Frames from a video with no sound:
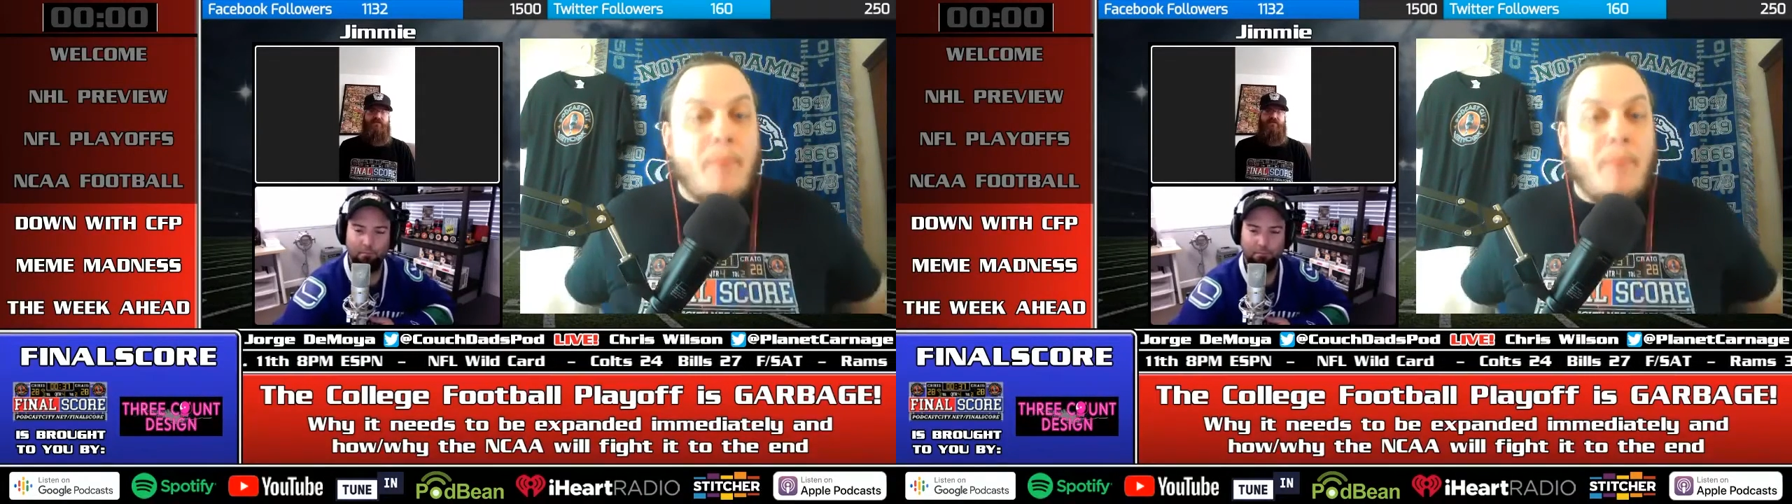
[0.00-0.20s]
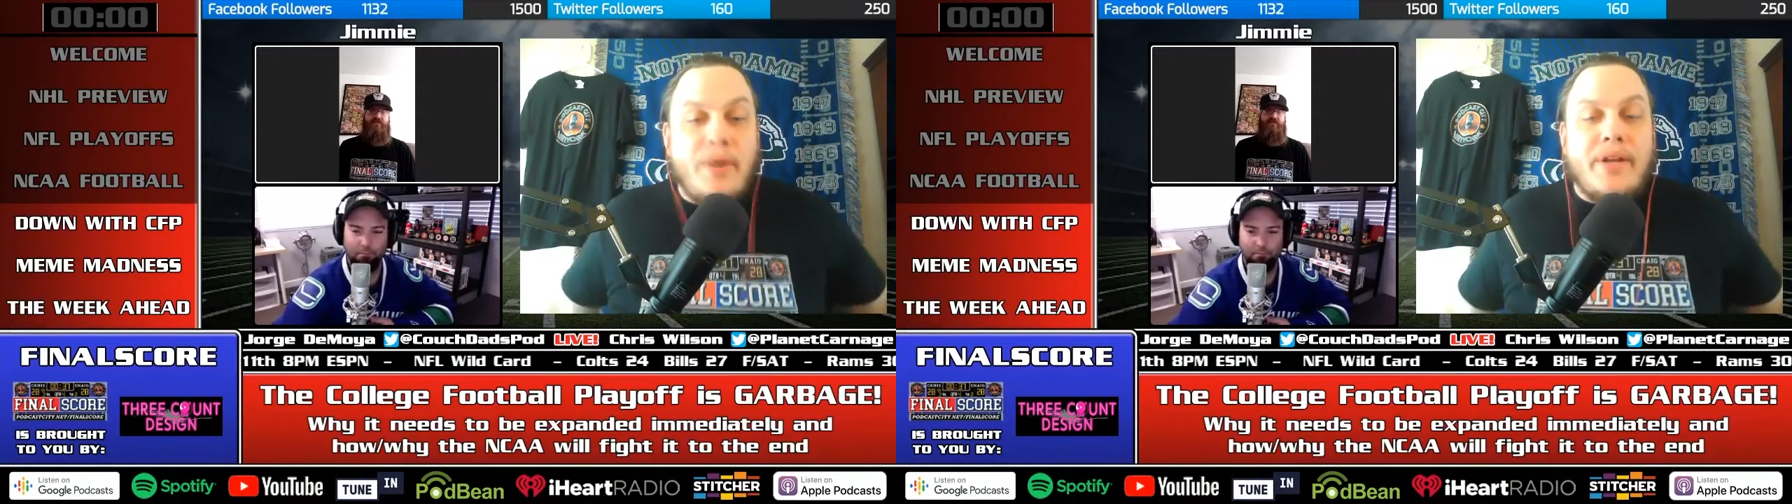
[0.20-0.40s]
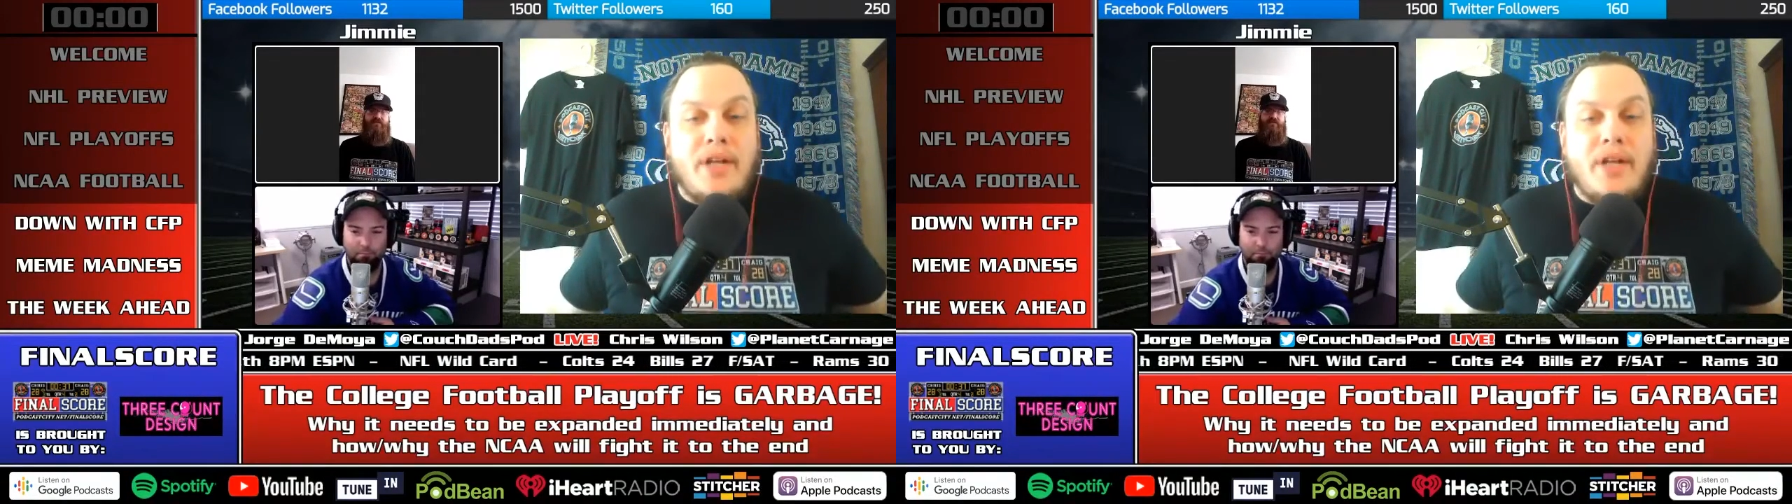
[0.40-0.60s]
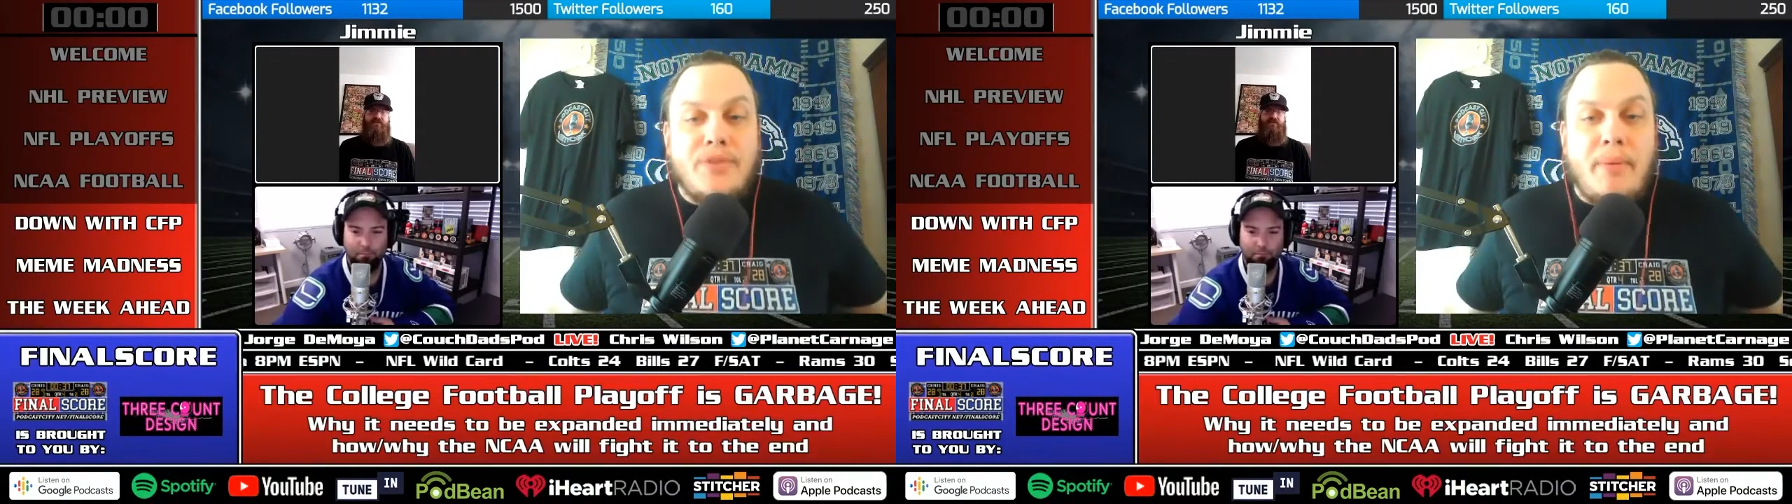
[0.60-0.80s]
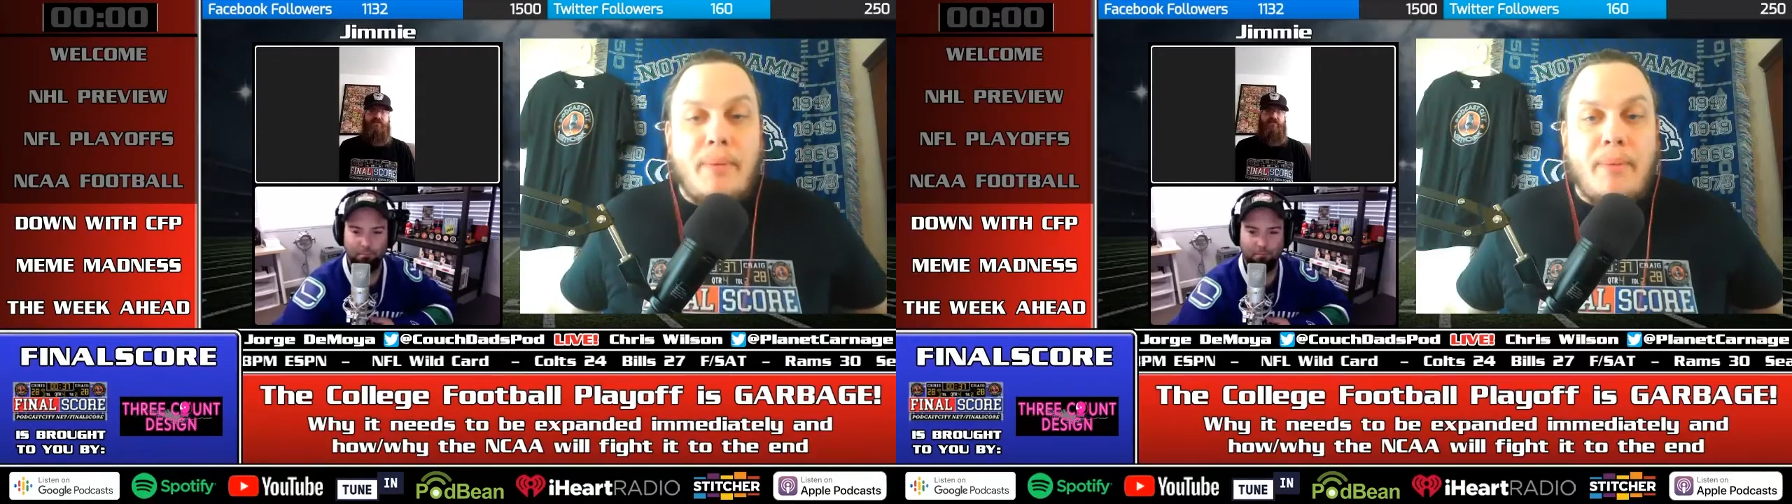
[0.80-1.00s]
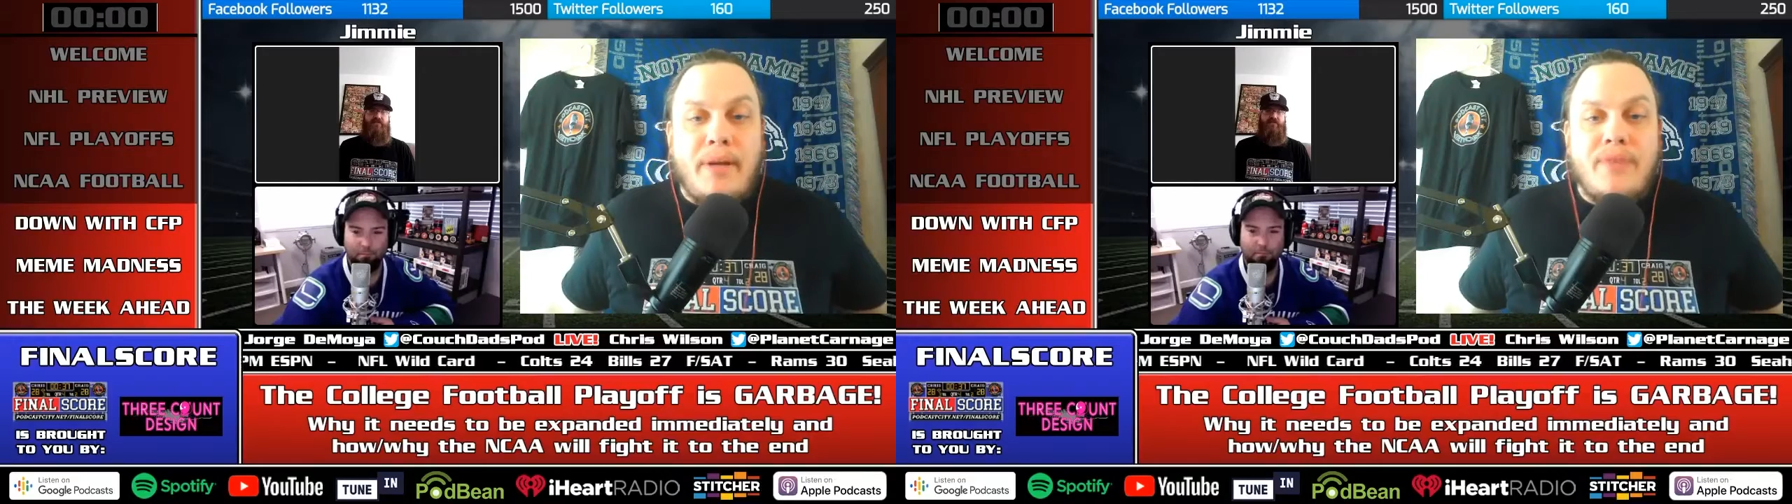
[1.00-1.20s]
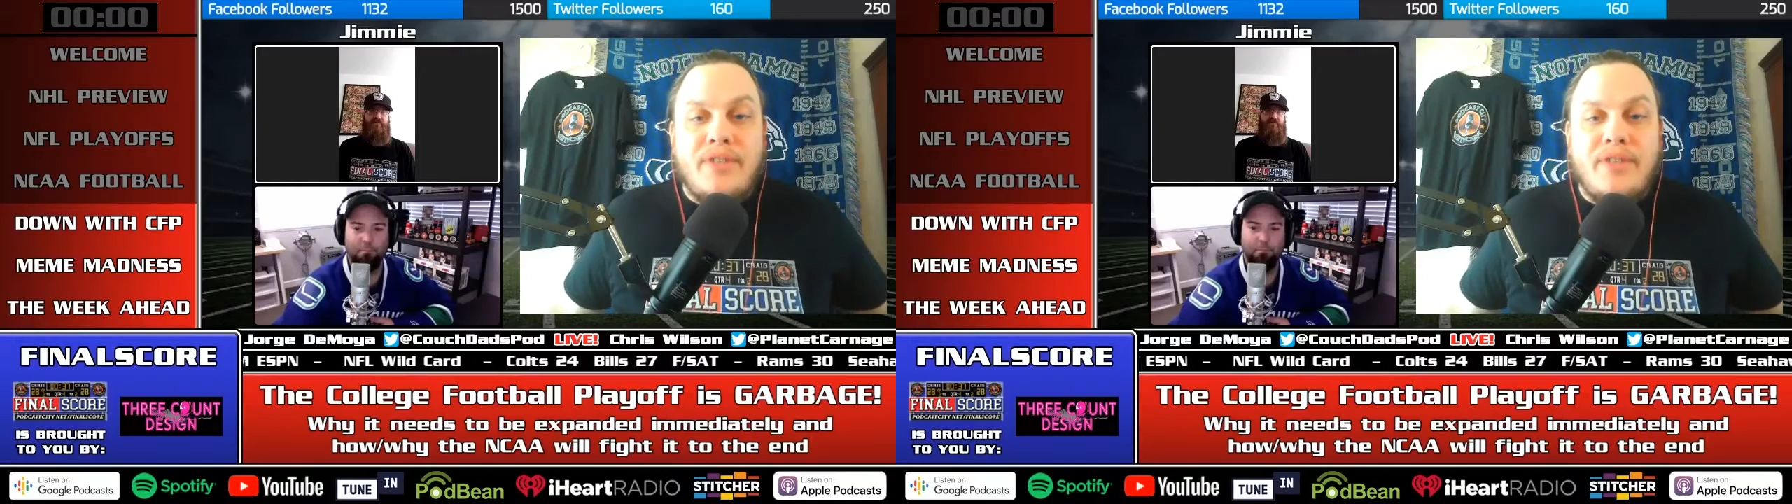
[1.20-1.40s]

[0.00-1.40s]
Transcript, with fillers: boycott the college football playoff